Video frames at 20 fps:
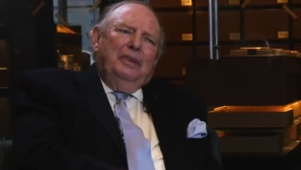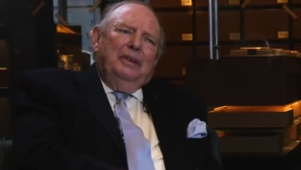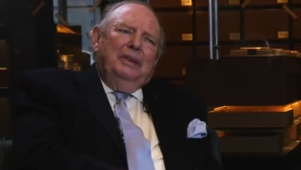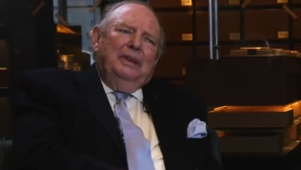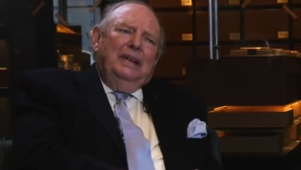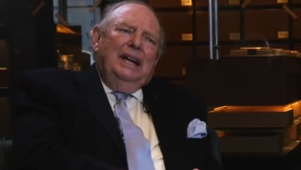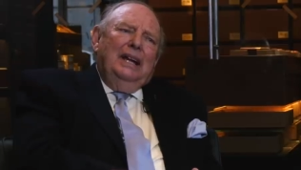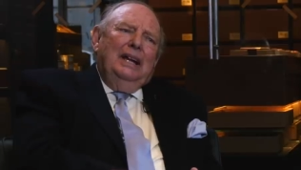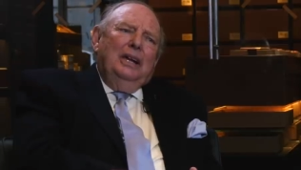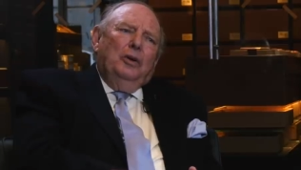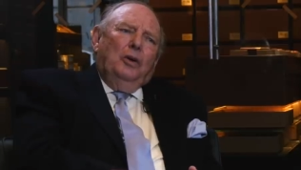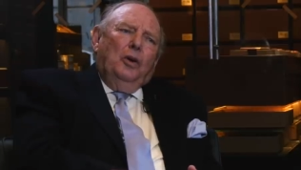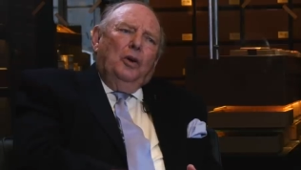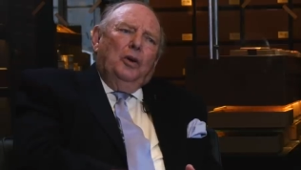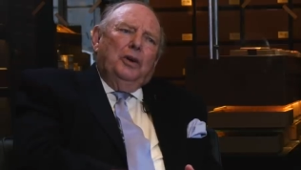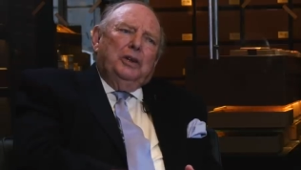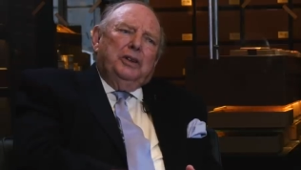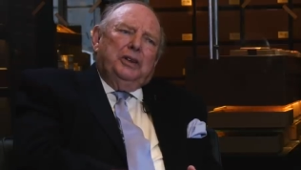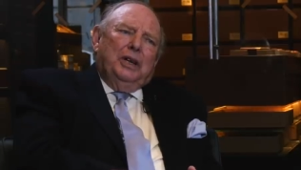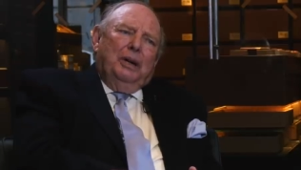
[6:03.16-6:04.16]
Nearly
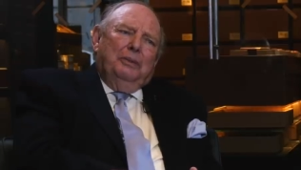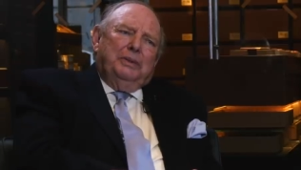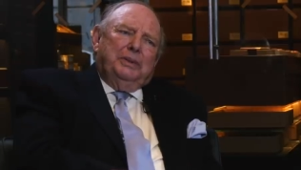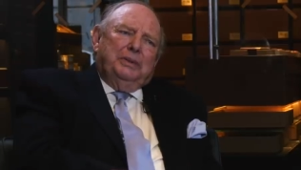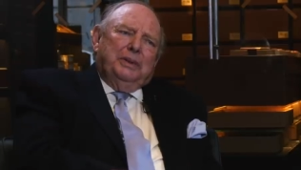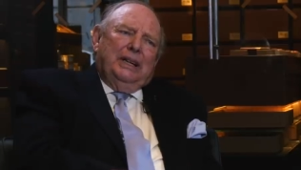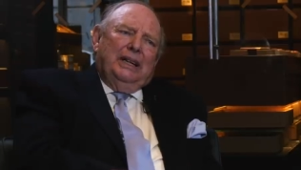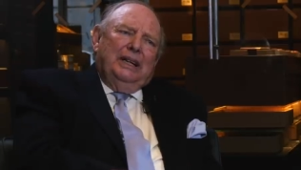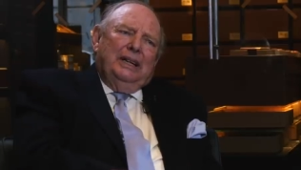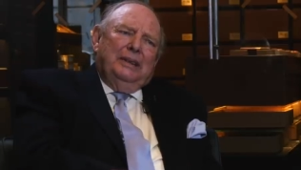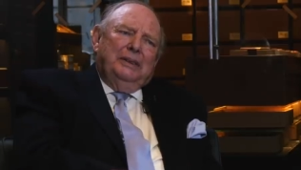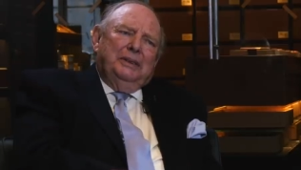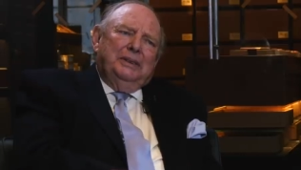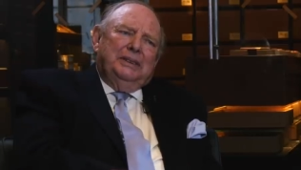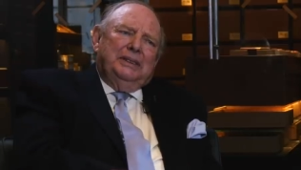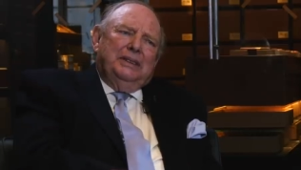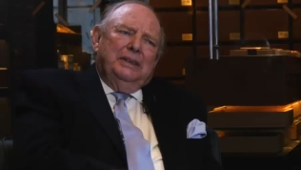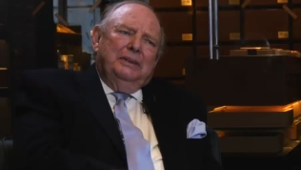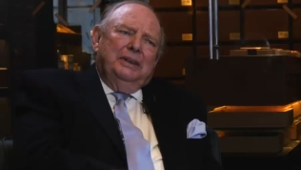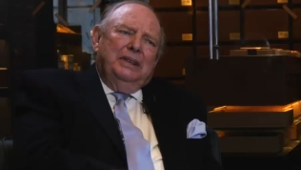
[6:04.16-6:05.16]
all the shops were
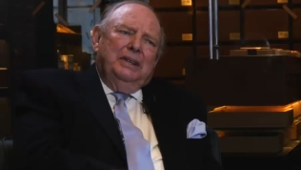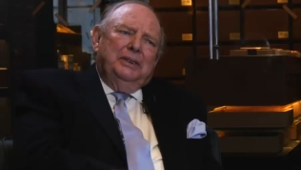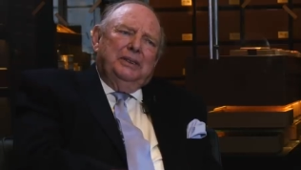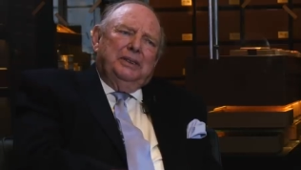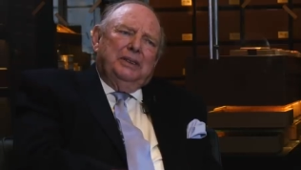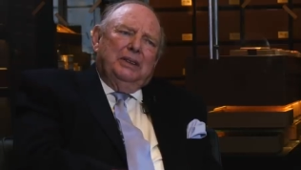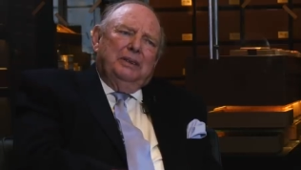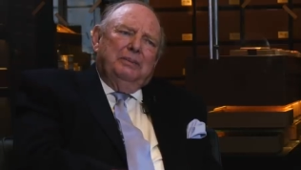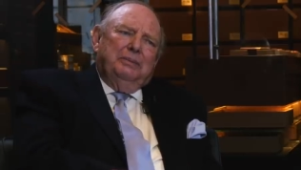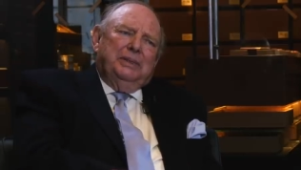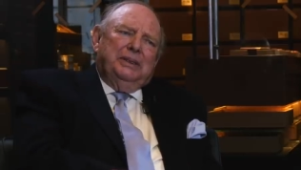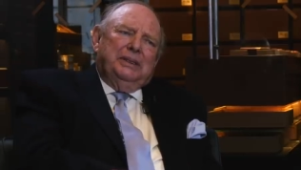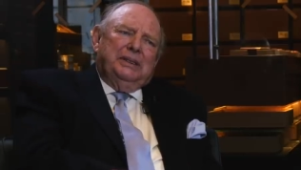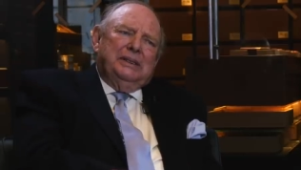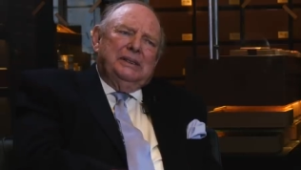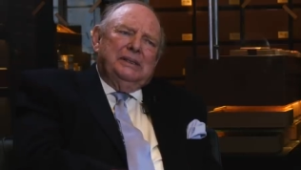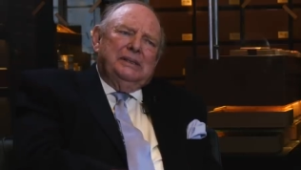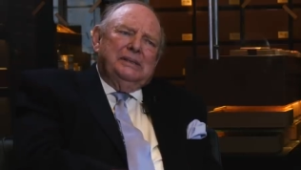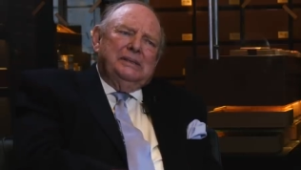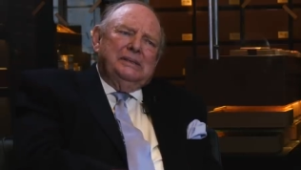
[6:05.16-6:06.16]
closed. There were no shops.
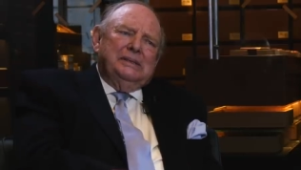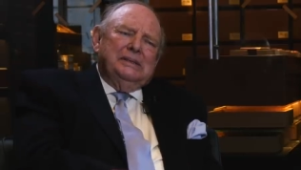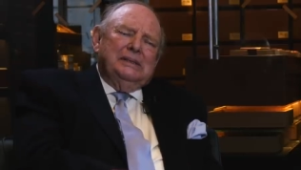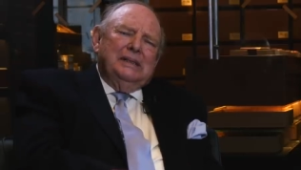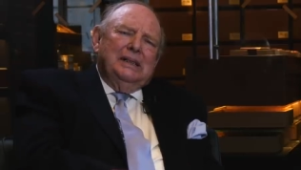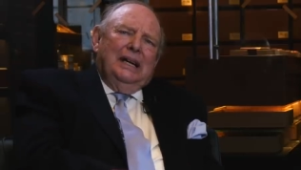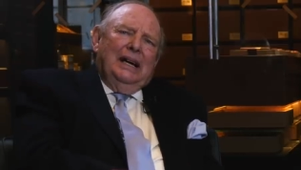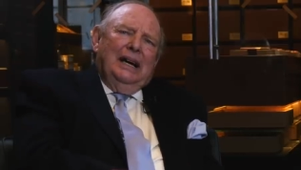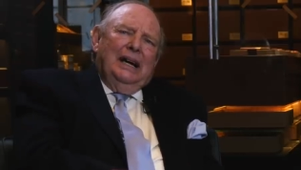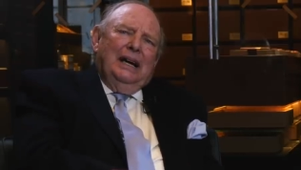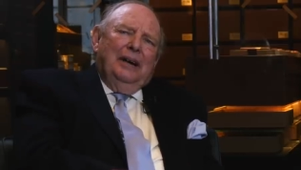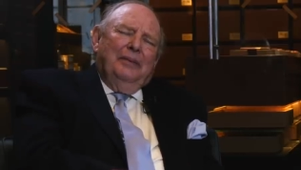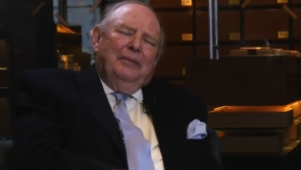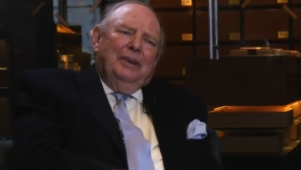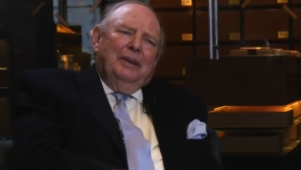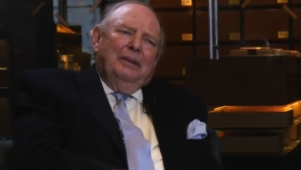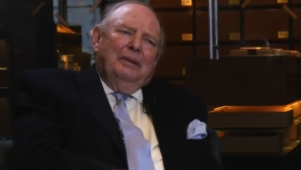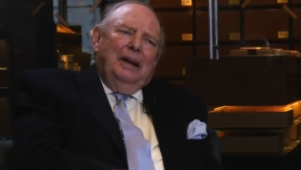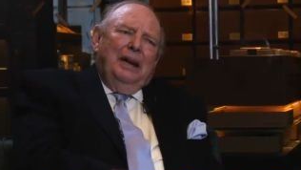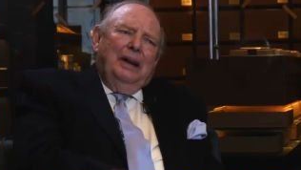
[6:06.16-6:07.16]
Right.
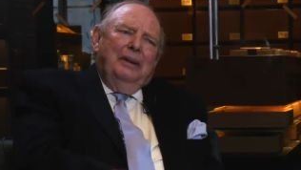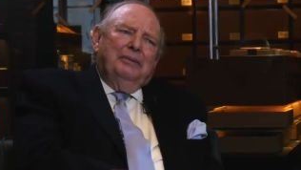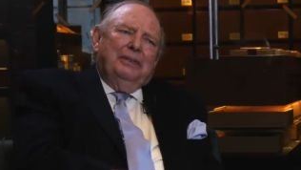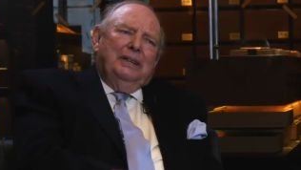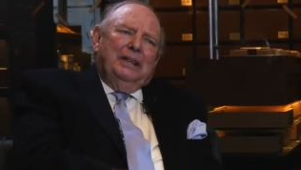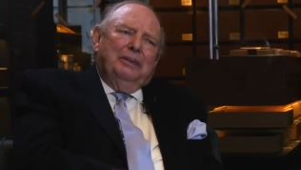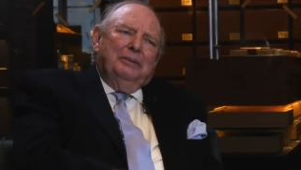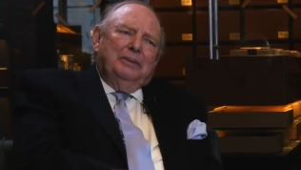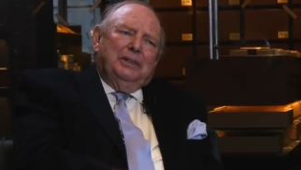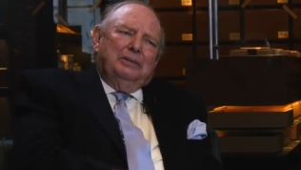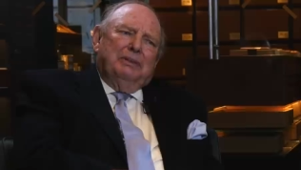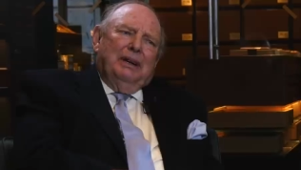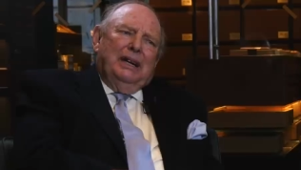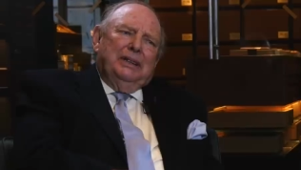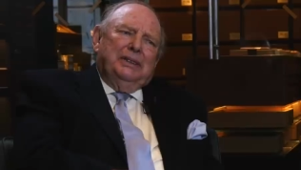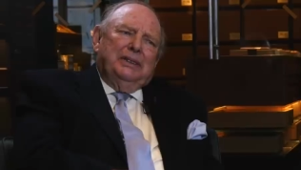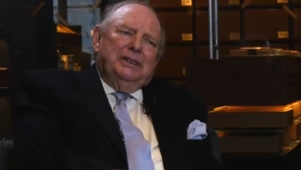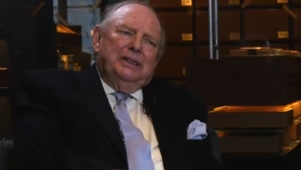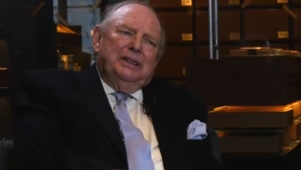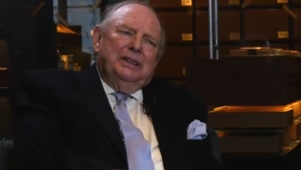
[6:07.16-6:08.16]
Um, everything was
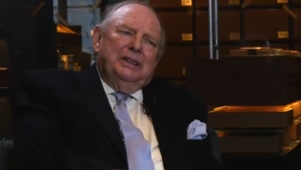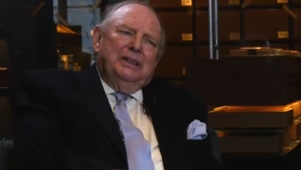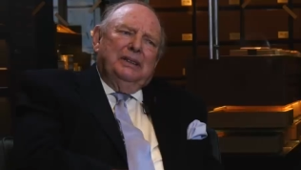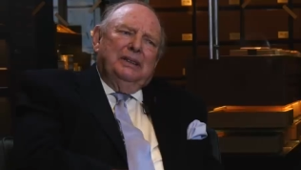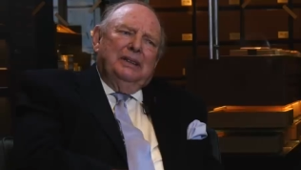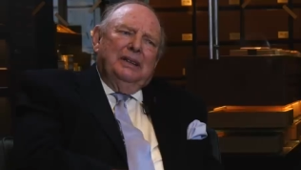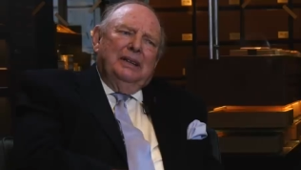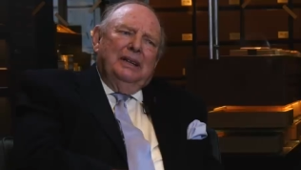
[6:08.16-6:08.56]
rationed.